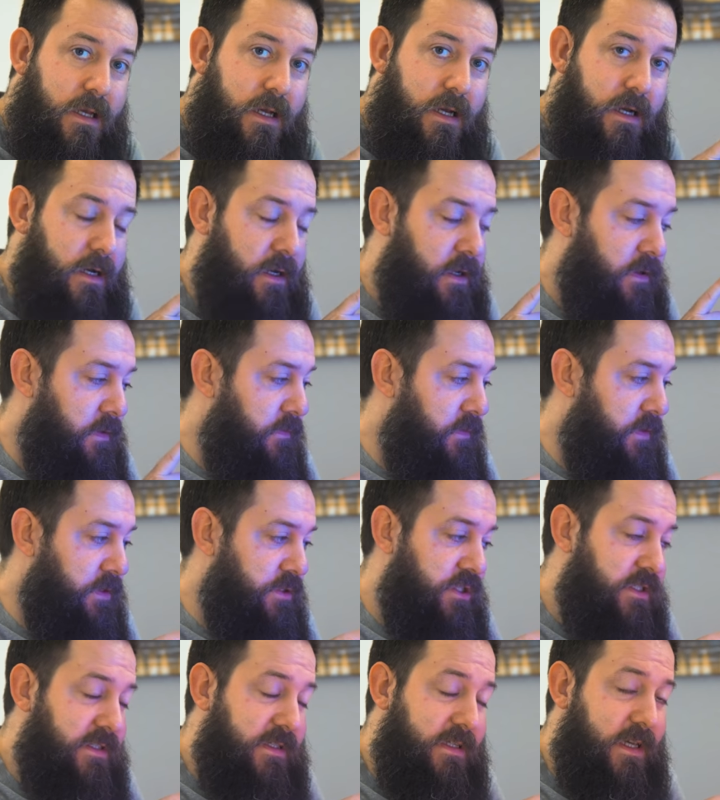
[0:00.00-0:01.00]
uh, the
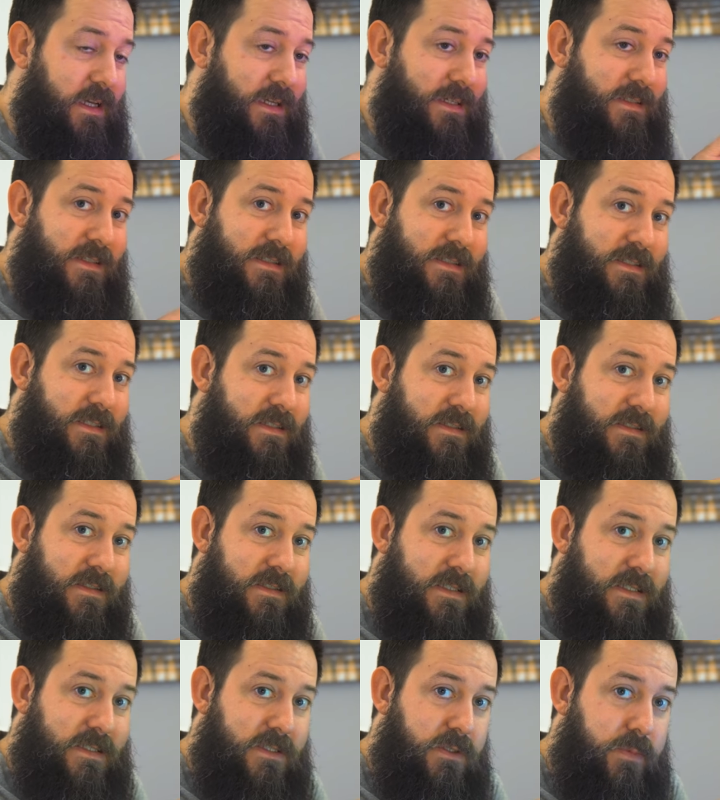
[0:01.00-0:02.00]
GTX
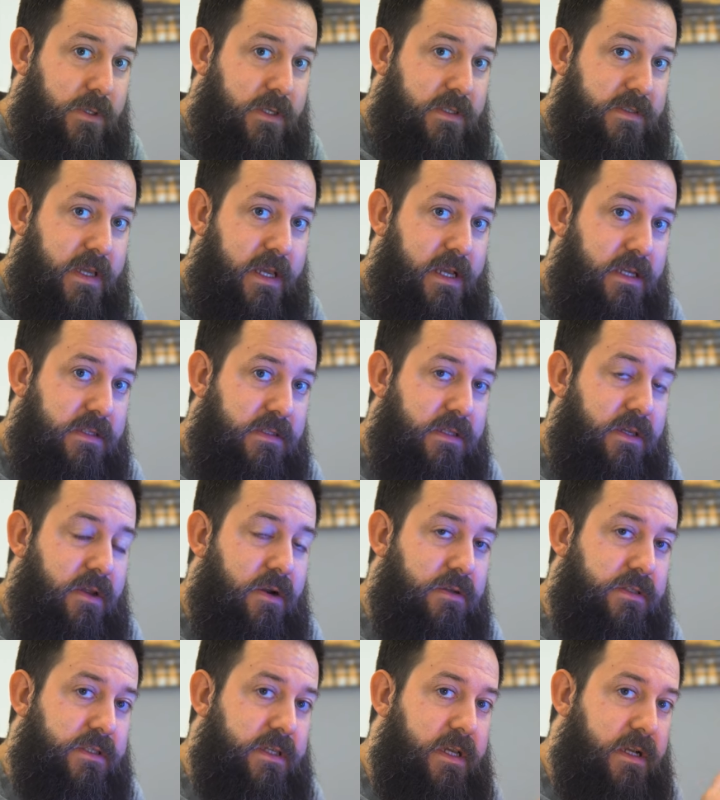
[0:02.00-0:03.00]
1660 Super because it has the
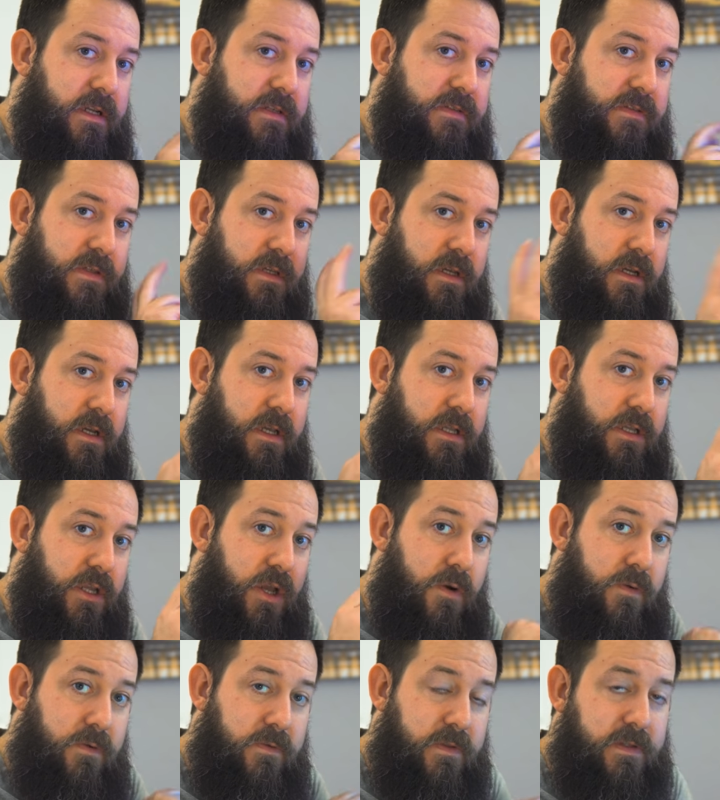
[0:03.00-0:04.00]
RTX uh,
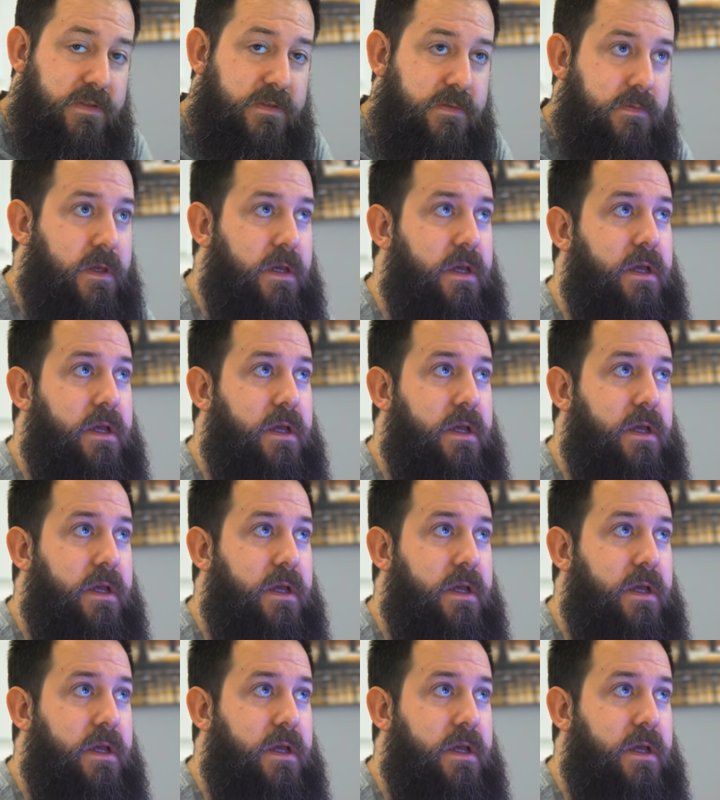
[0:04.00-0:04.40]
encoder that